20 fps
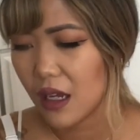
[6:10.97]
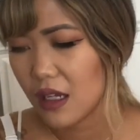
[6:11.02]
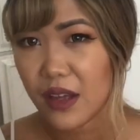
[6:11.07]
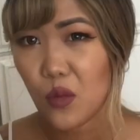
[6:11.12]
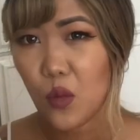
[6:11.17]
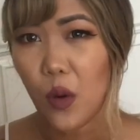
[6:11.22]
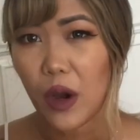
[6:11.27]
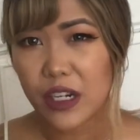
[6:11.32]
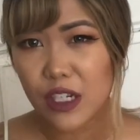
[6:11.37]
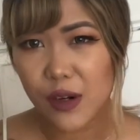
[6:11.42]

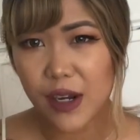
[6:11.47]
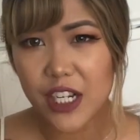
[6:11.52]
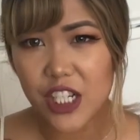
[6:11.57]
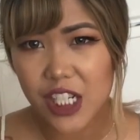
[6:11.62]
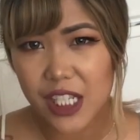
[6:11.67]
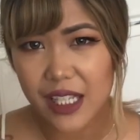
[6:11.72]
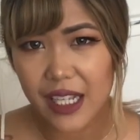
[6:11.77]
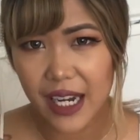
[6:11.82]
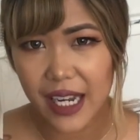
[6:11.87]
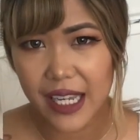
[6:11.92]
One
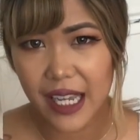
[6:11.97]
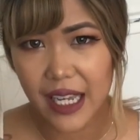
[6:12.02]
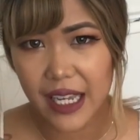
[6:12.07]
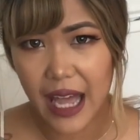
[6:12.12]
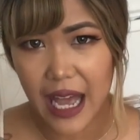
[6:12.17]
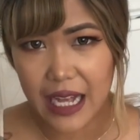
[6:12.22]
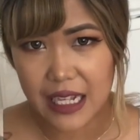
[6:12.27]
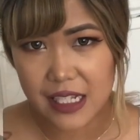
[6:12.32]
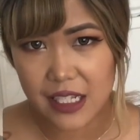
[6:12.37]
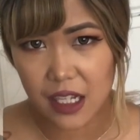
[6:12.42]
question that I get
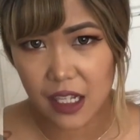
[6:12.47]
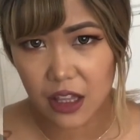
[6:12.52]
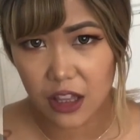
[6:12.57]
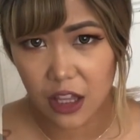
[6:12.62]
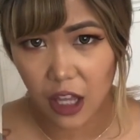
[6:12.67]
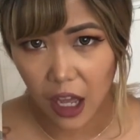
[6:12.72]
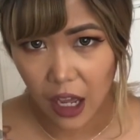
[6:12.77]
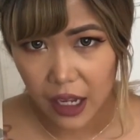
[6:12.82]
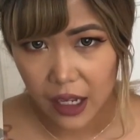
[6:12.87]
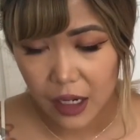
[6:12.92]
asked a
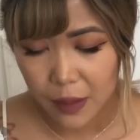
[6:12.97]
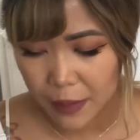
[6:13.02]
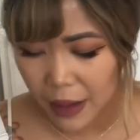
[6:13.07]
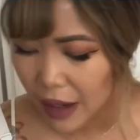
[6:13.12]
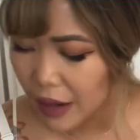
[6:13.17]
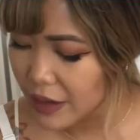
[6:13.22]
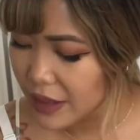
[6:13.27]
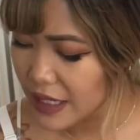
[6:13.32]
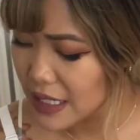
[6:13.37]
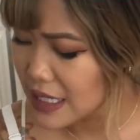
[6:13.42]
lot
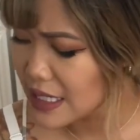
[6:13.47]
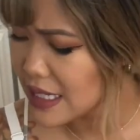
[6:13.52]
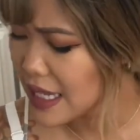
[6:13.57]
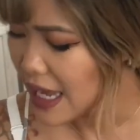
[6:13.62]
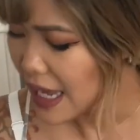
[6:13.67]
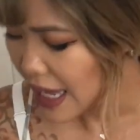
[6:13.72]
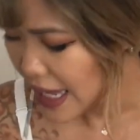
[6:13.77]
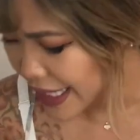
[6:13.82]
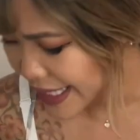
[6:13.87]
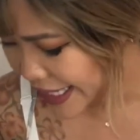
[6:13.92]
about is,
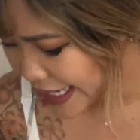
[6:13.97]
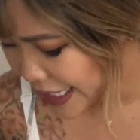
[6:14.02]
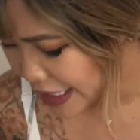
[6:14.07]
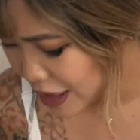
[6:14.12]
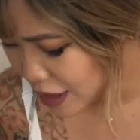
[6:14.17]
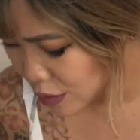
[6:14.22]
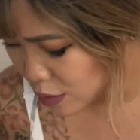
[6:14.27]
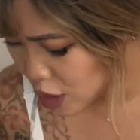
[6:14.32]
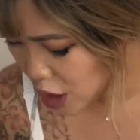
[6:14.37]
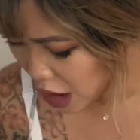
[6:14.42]
can
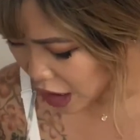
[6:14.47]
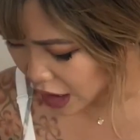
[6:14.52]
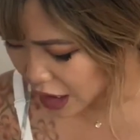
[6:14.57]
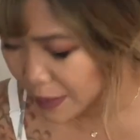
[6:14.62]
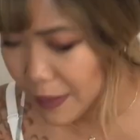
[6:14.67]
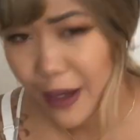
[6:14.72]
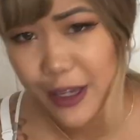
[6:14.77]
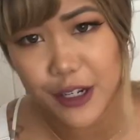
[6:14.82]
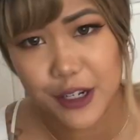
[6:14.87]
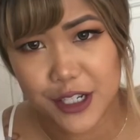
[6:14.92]
you talk
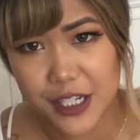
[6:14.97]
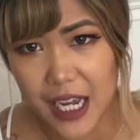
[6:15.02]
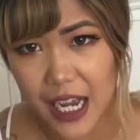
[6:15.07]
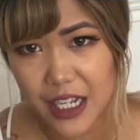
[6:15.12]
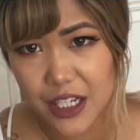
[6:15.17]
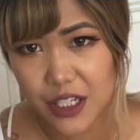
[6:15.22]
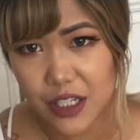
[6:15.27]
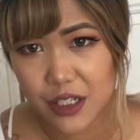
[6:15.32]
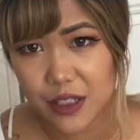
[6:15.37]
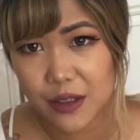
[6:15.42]
about your
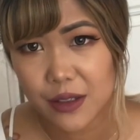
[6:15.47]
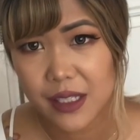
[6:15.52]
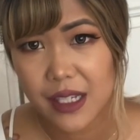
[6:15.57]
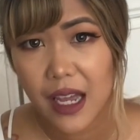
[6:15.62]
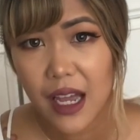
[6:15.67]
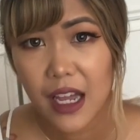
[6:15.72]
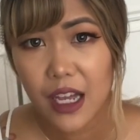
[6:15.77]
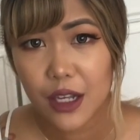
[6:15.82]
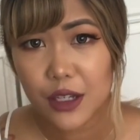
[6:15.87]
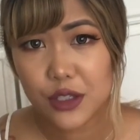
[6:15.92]
tattoos?
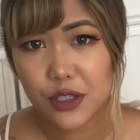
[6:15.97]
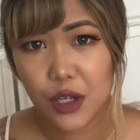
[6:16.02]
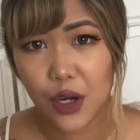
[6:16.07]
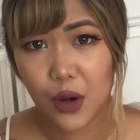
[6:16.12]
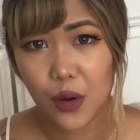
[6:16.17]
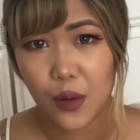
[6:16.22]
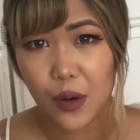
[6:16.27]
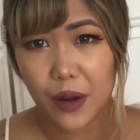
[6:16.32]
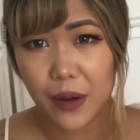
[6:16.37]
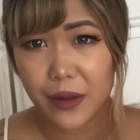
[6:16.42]

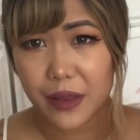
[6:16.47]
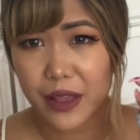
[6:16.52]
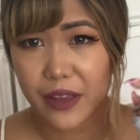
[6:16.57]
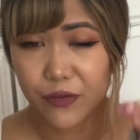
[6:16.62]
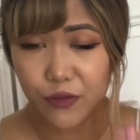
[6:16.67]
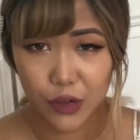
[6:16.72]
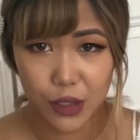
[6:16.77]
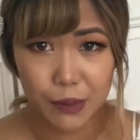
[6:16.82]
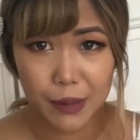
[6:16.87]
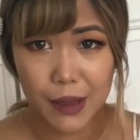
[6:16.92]
So
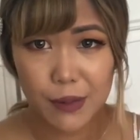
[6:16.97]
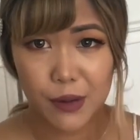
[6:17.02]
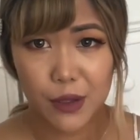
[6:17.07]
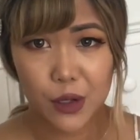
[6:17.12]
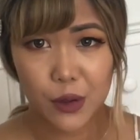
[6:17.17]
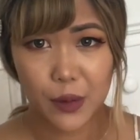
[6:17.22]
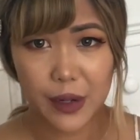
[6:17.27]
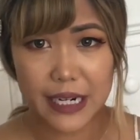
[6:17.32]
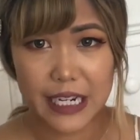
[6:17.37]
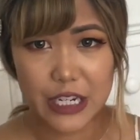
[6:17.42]
for the people
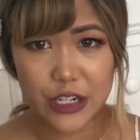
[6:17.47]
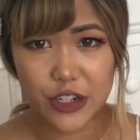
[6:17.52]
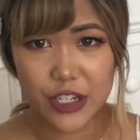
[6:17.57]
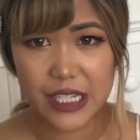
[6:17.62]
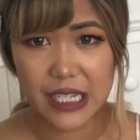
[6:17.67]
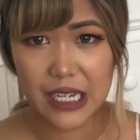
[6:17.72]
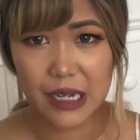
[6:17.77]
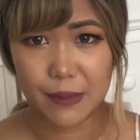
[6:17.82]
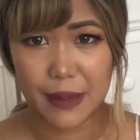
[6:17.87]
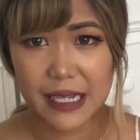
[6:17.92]
who are
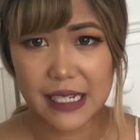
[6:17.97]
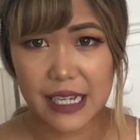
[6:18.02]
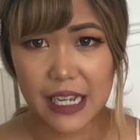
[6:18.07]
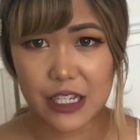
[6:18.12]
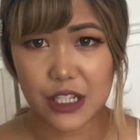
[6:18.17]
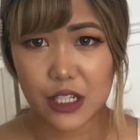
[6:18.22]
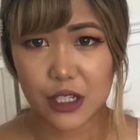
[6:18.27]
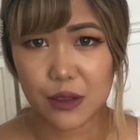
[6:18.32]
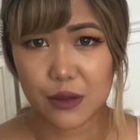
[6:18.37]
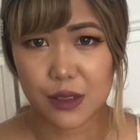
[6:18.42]
interested in my
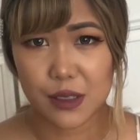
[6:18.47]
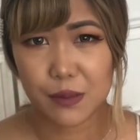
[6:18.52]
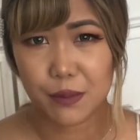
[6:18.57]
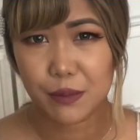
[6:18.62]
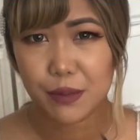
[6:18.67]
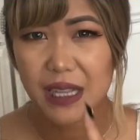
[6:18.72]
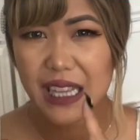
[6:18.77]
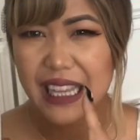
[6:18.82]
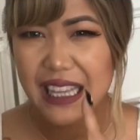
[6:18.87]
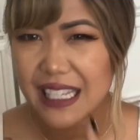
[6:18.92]
tattoos,
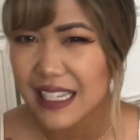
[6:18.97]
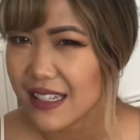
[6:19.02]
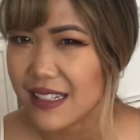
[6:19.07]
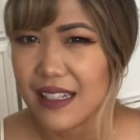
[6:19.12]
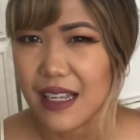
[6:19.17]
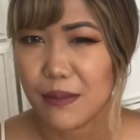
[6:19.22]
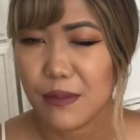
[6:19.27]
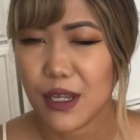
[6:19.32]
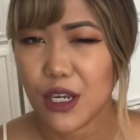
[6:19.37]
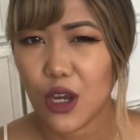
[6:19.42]
please
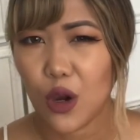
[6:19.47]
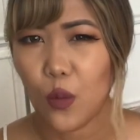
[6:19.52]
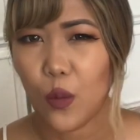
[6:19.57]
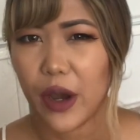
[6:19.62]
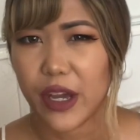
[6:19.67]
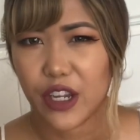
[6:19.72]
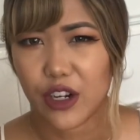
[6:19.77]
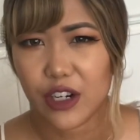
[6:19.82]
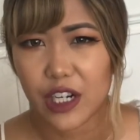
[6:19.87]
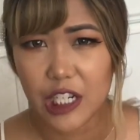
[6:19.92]
let me know
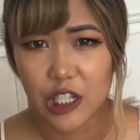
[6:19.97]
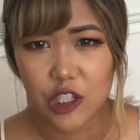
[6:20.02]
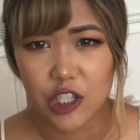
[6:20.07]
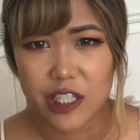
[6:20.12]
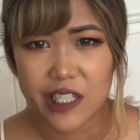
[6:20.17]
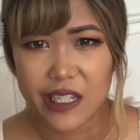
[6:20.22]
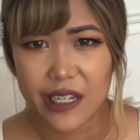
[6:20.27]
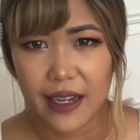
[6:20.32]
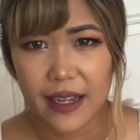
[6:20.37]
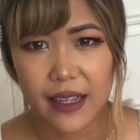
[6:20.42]
what you're
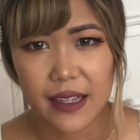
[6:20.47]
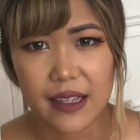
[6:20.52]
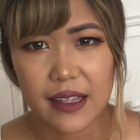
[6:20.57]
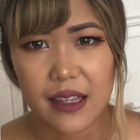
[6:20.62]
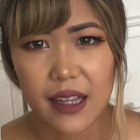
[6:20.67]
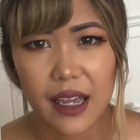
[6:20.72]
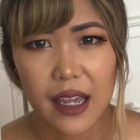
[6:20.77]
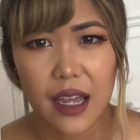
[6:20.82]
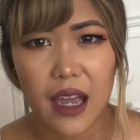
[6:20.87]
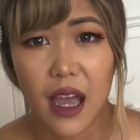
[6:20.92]
interested in.
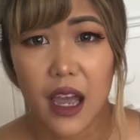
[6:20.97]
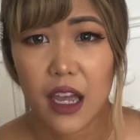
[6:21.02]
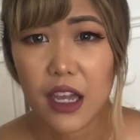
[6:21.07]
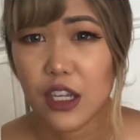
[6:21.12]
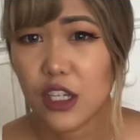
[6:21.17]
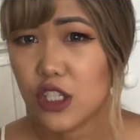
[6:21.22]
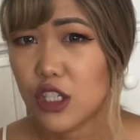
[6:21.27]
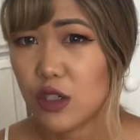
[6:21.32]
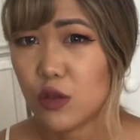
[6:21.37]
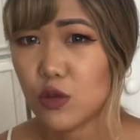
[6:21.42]
Like,
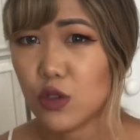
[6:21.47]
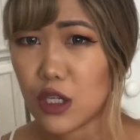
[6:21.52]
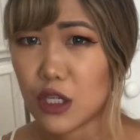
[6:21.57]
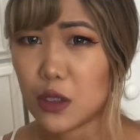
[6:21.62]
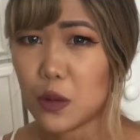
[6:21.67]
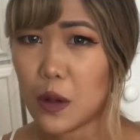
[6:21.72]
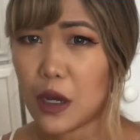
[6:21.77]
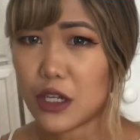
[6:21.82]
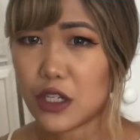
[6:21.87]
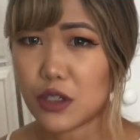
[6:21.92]
do you just
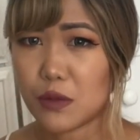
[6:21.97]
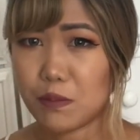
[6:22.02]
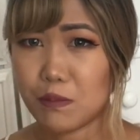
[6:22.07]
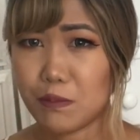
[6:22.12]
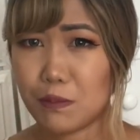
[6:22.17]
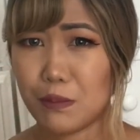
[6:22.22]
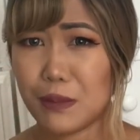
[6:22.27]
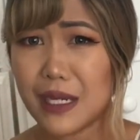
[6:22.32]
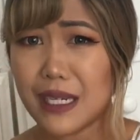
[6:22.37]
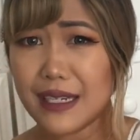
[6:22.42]
want
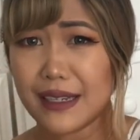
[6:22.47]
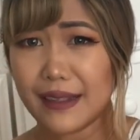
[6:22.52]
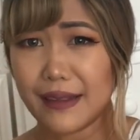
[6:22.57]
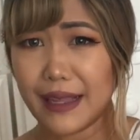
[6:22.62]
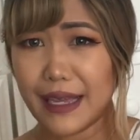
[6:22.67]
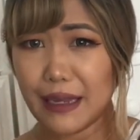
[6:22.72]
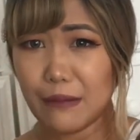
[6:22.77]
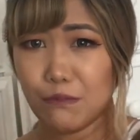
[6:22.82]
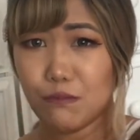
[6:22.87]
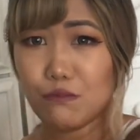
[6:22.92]
me to
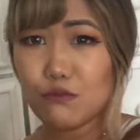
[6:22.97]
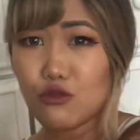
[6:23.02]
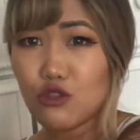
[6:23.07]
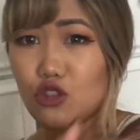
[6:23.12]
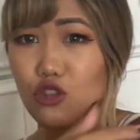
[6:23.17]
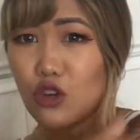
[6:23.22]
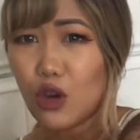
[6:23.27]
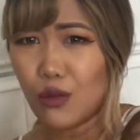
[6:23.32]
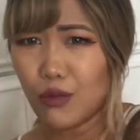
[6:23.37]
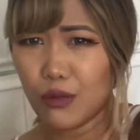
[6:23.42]
like
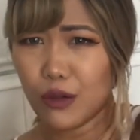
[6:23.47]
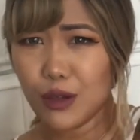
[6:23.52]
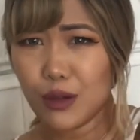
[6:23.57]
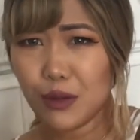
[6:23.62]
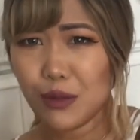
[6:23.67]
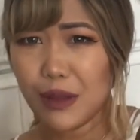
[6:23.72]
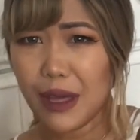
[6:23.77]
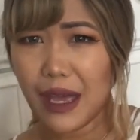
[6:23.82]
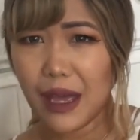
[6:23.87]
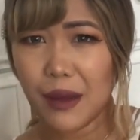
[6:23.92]
show you
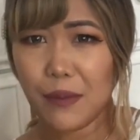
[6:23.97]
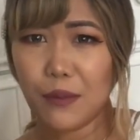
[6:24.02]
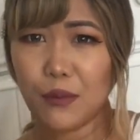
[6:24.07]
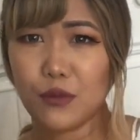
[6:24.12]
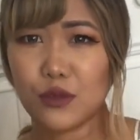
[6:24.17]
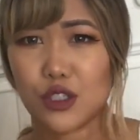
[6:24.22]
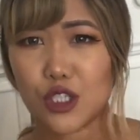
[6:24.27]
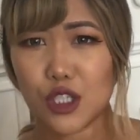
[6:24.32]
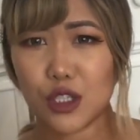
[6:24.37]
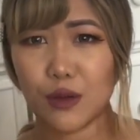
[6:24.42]

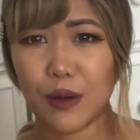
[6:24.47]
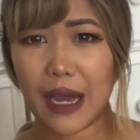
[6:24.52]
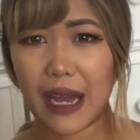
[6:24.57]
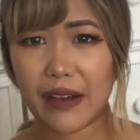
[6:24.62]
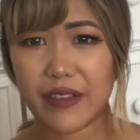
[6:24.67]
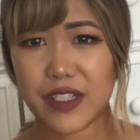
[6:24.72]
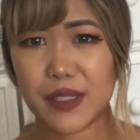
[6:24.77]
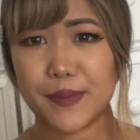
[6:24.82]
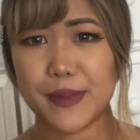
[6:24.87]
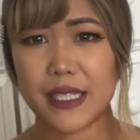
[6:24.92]
them? Do you
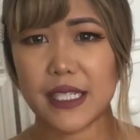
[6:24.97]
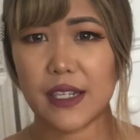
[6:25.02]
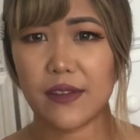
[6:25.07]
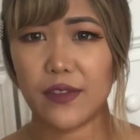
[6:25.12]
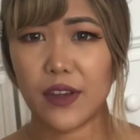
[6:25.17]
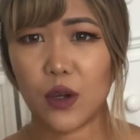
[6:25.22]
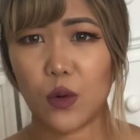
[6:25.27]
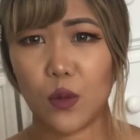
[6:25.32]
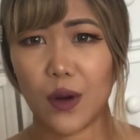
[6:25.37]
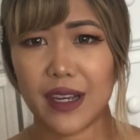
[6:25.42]
have
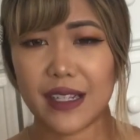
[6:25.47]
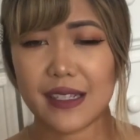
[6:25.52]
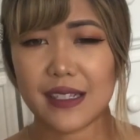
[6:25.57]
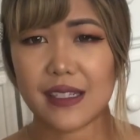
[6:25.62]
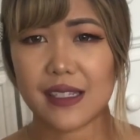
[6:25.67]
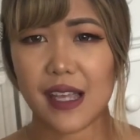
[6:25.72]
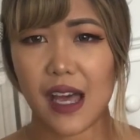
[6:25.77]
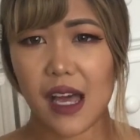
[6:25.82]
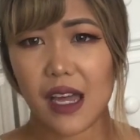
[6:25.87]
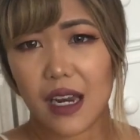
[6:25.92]
specific ones
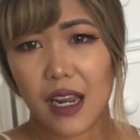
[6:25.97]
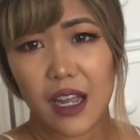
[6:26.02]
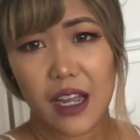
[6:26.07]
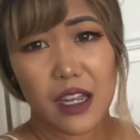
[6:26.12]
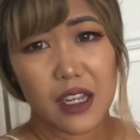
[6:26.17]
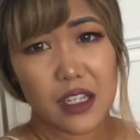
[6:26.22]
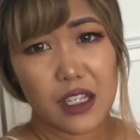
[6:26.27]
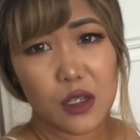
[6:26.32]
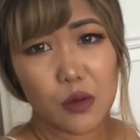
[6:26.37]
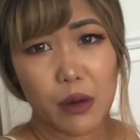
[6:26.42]
that
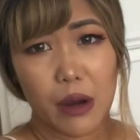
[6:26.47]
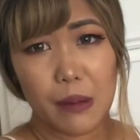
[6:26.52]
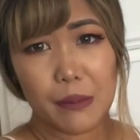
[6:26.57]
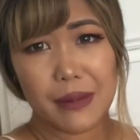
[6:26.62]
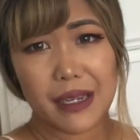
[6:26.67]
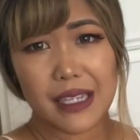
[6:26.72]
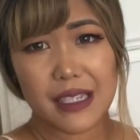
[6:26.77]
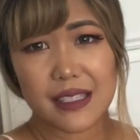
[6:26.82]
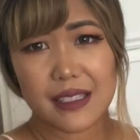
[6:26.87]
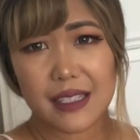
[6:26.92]
you want
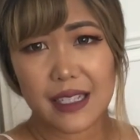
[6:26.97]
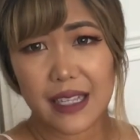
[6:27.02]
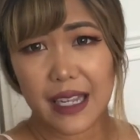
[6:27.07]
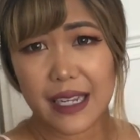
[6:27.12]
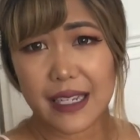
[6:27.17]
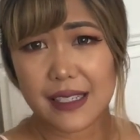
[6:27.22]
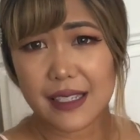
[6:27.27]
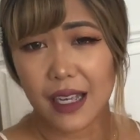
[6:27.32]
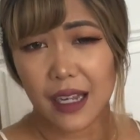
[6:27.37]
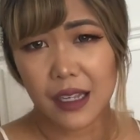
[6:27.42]
me to
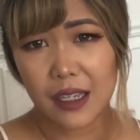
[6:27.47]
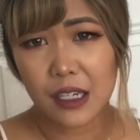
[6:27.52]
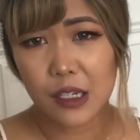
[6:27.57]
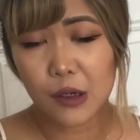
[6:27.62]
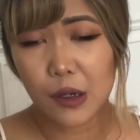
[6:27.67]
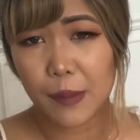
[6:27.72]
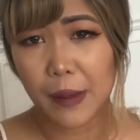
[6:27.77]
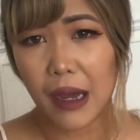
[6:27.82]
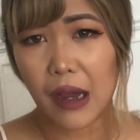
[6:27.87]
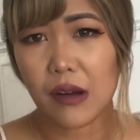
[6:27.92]
like tell you
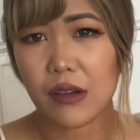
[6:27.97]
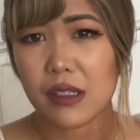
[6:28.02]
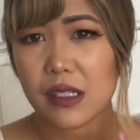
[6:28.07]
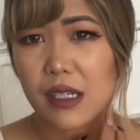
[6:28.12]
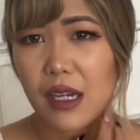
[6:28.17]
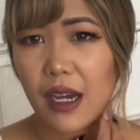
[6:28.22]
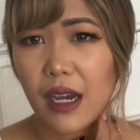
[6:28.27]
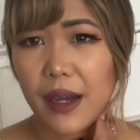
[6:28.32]
about?